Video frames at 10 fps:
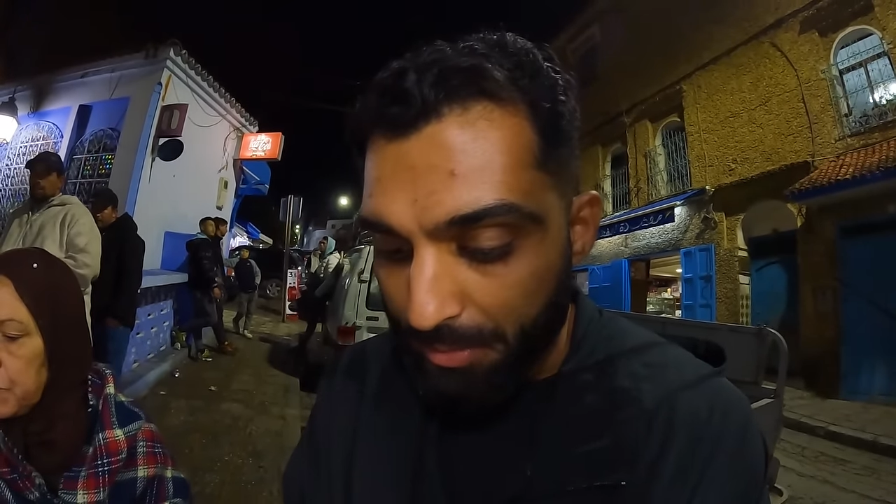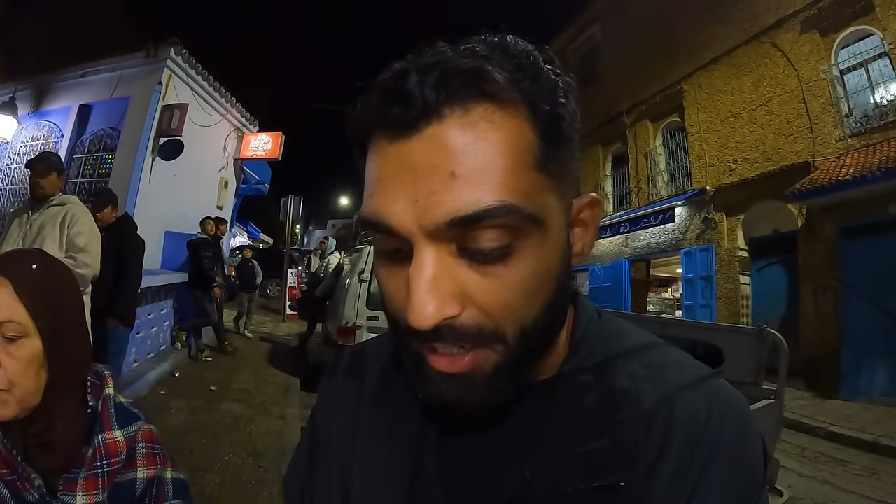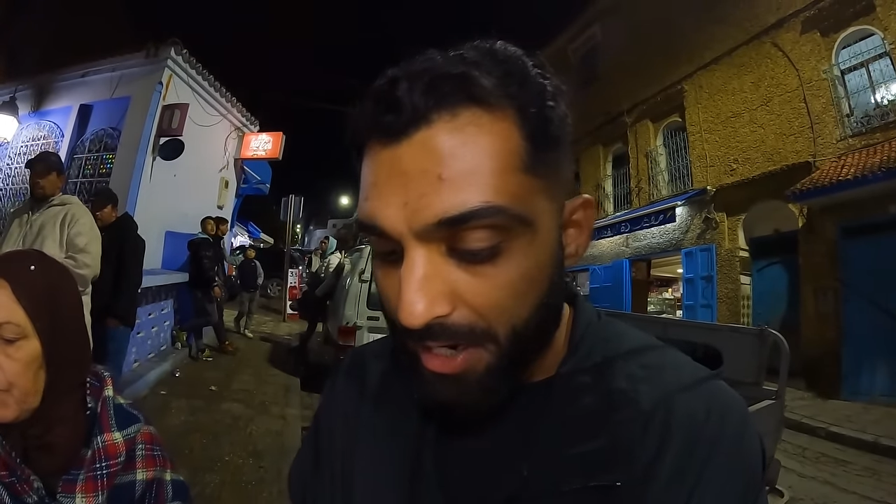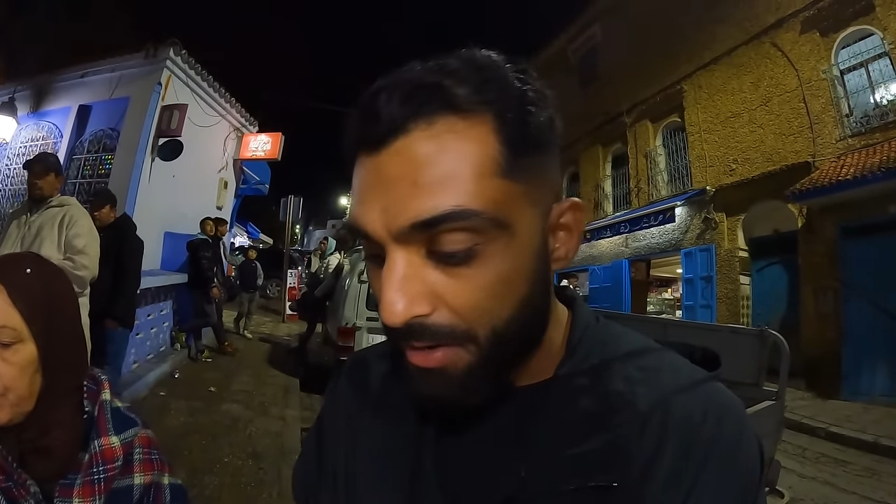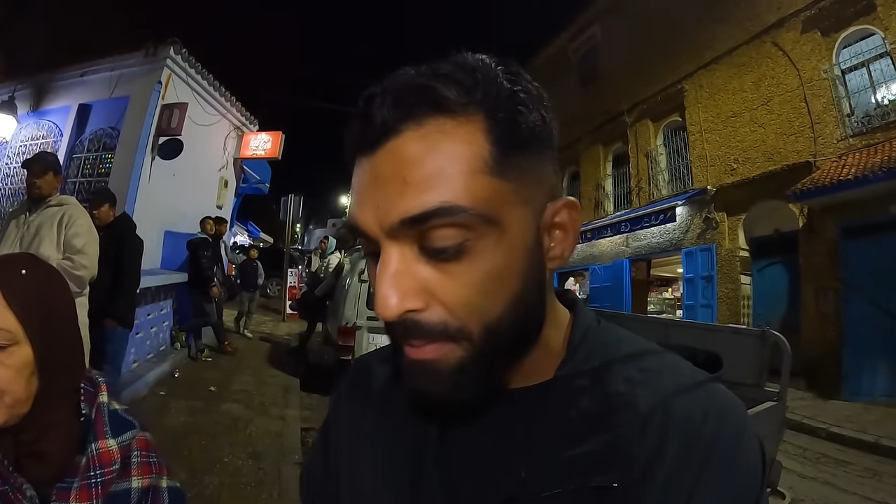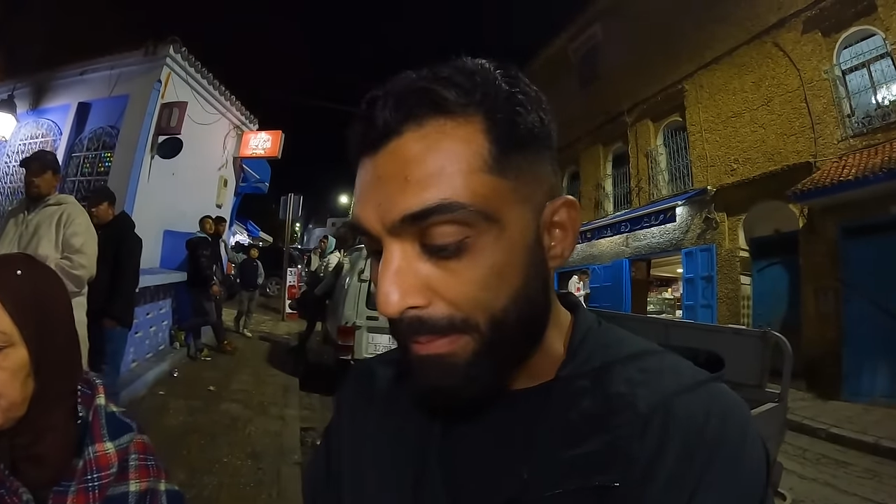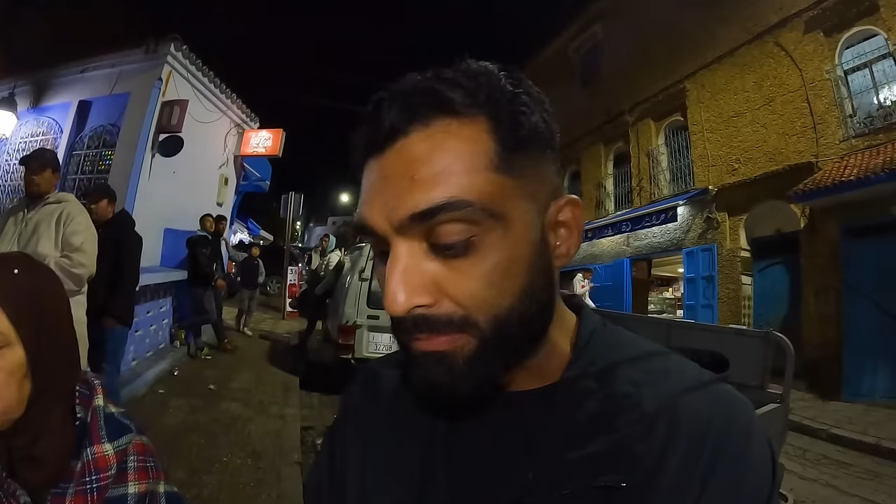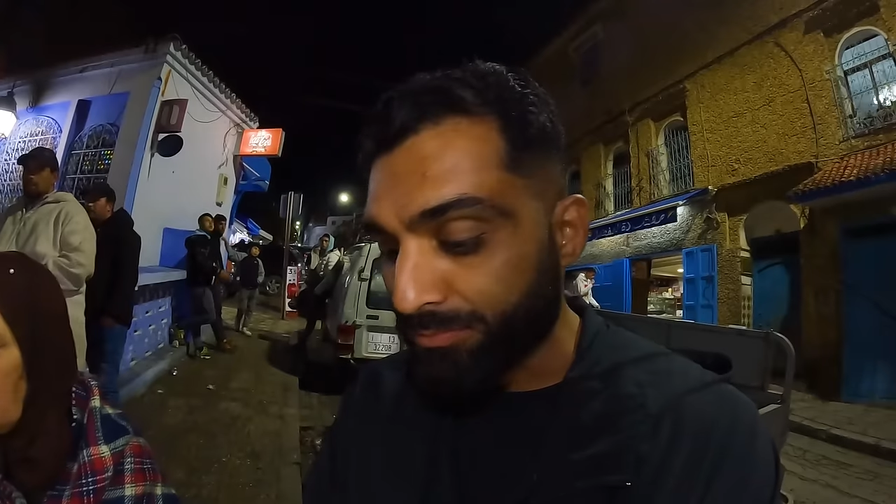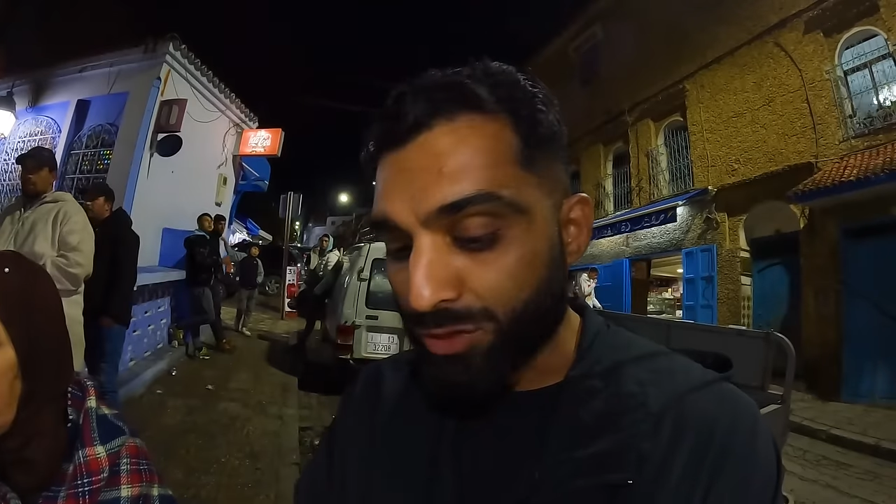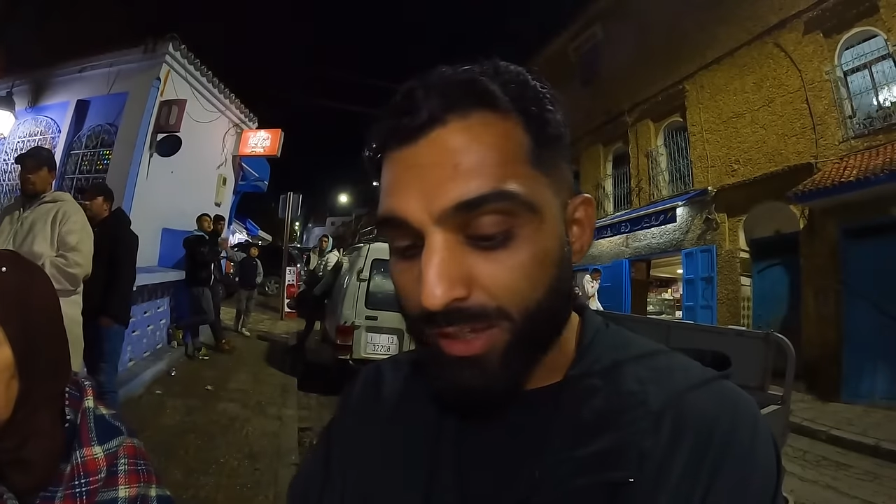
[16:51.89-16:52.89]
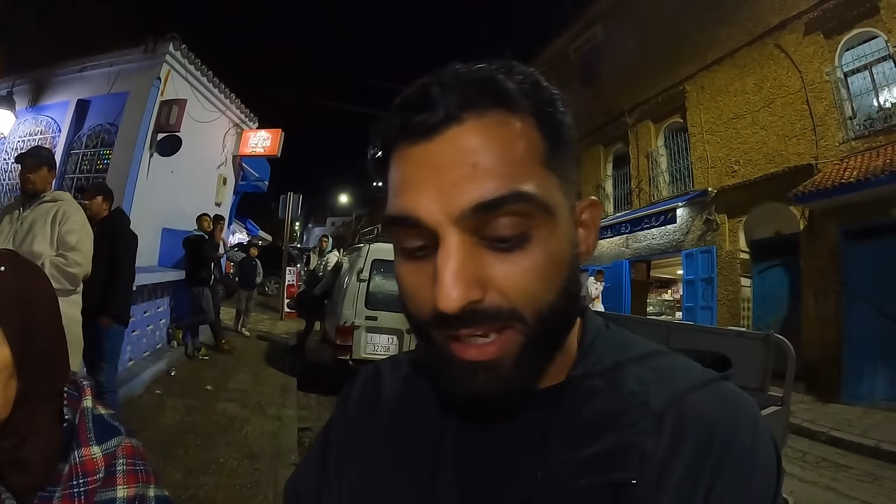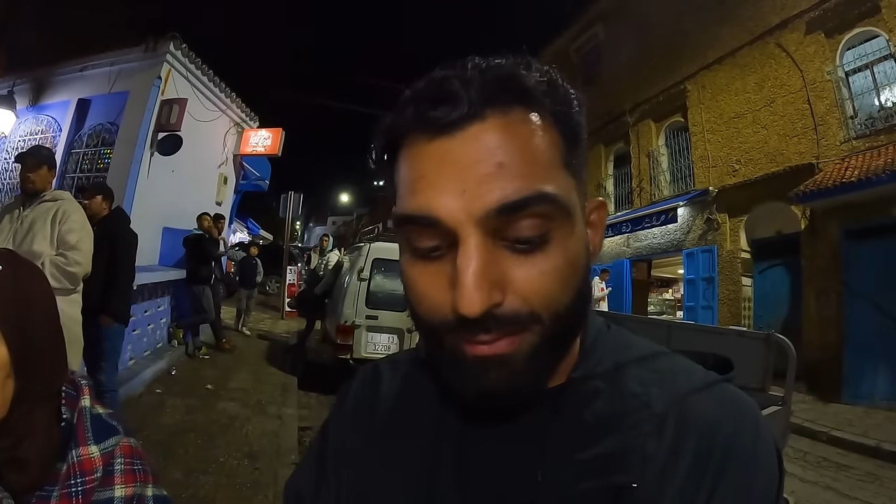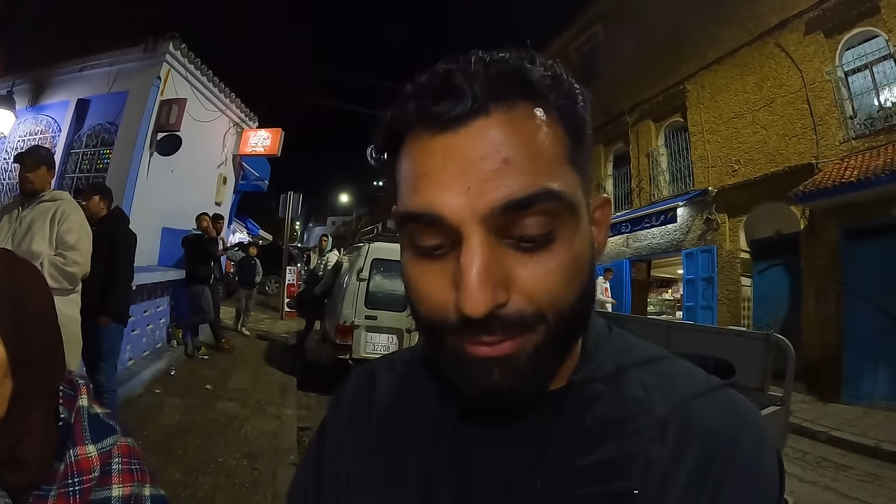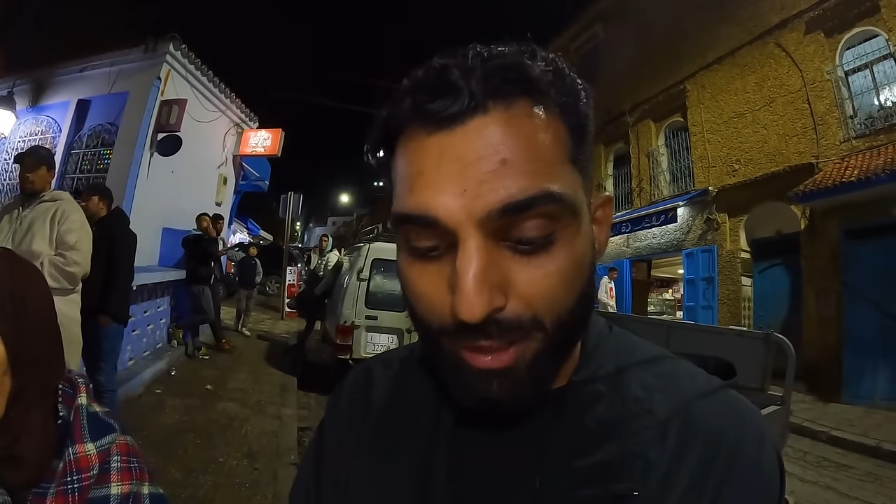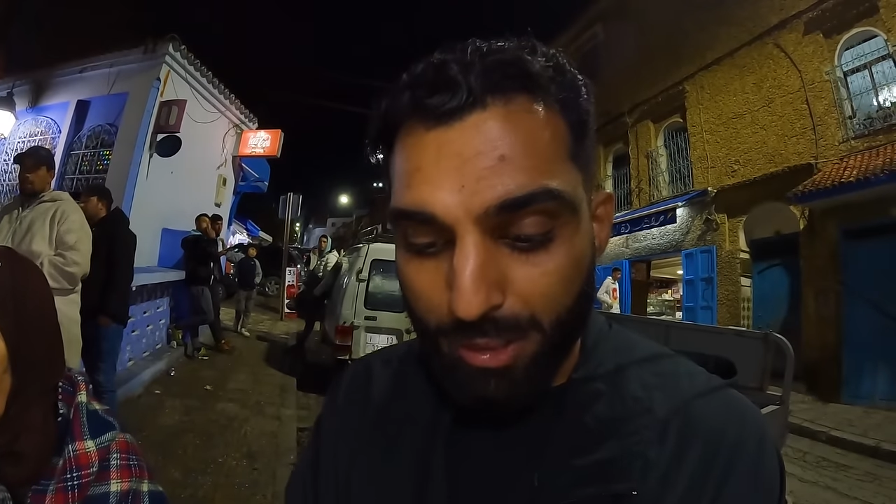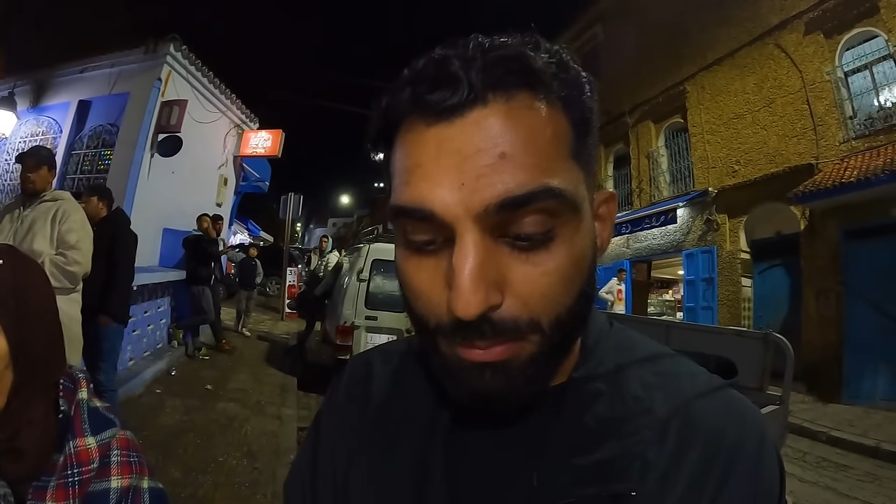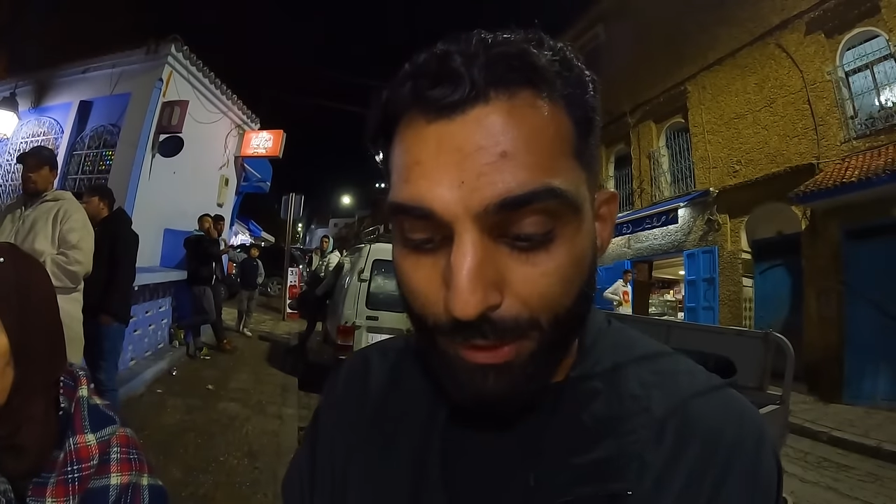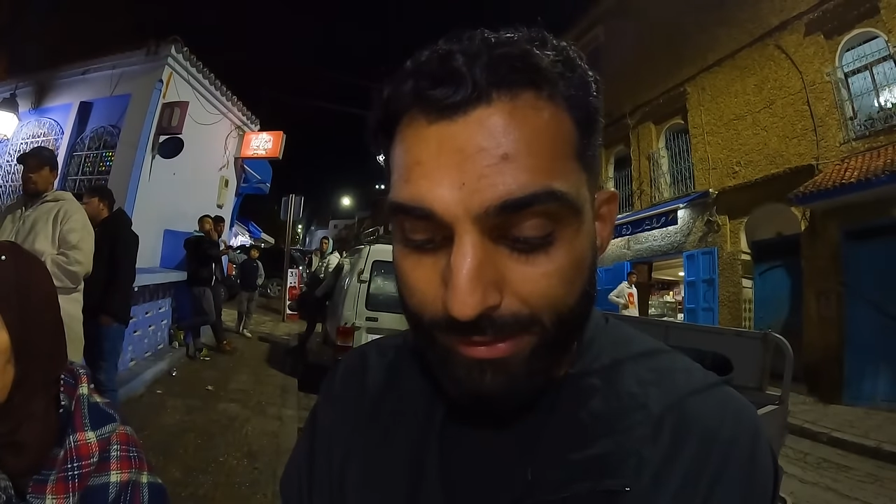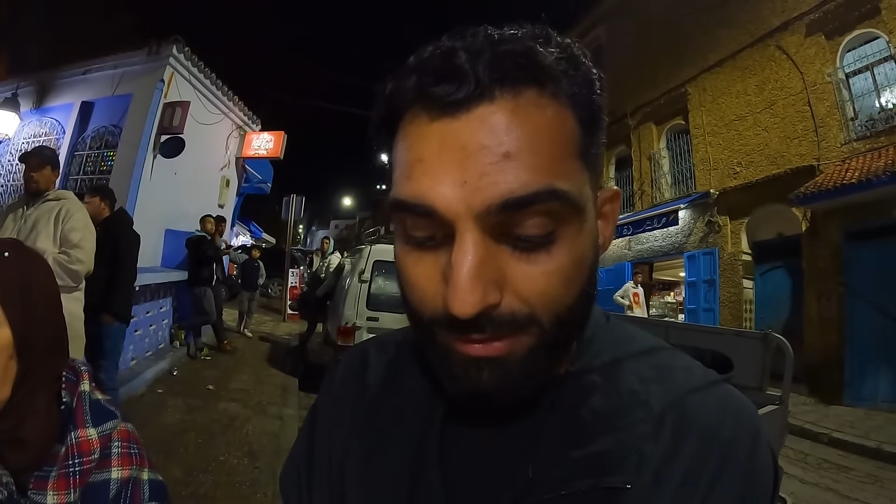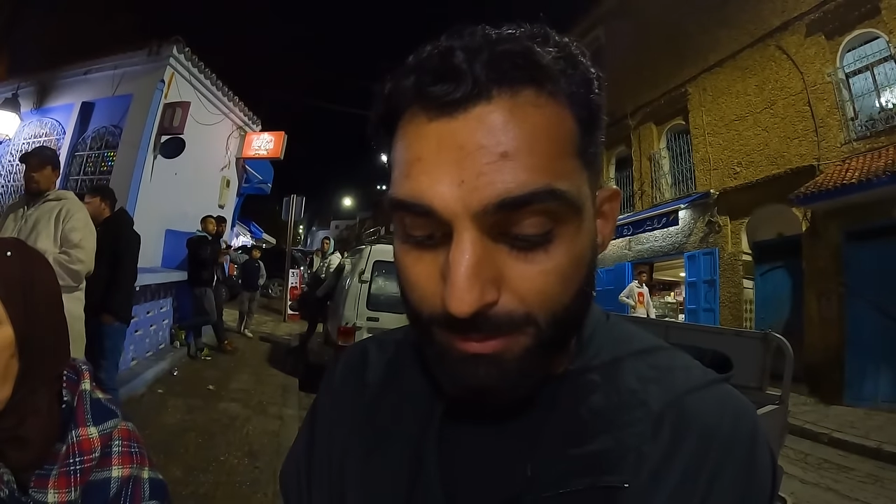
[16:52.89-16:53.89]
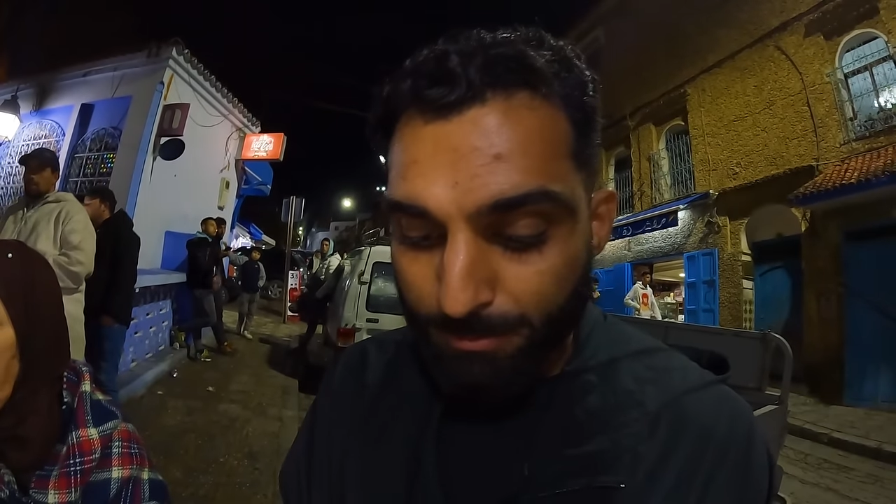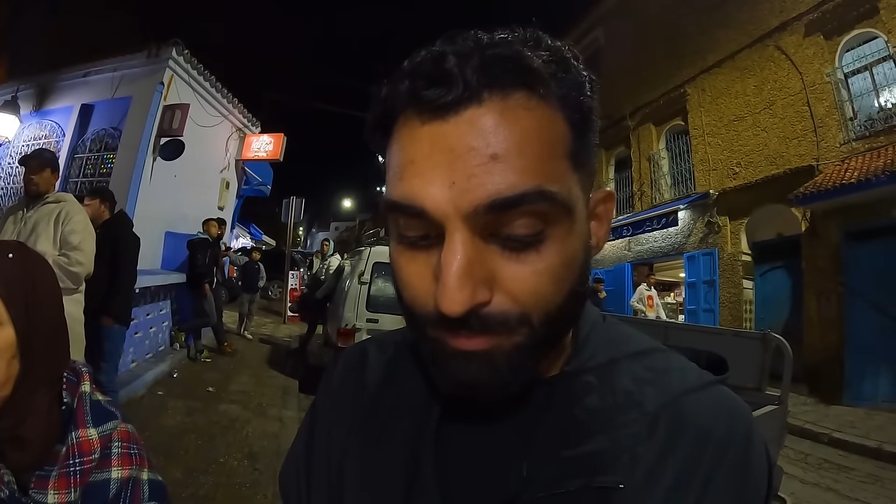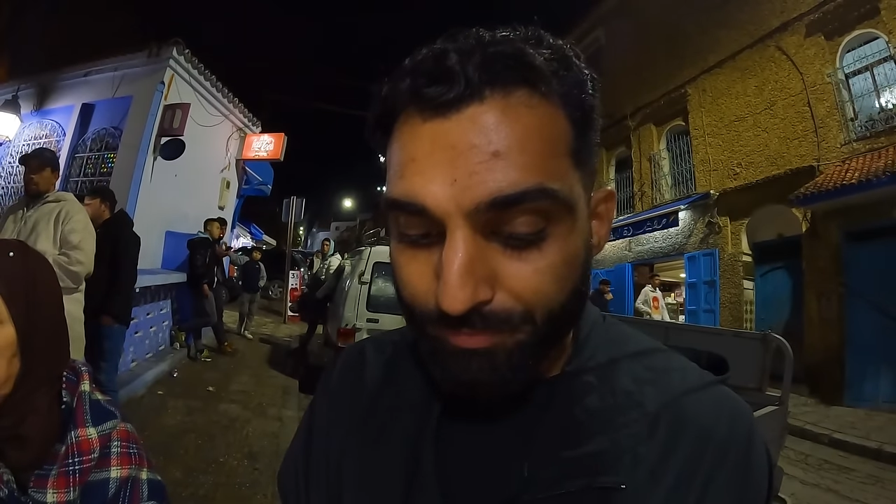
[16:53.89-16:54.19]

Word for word: But here, you can get it for a good price.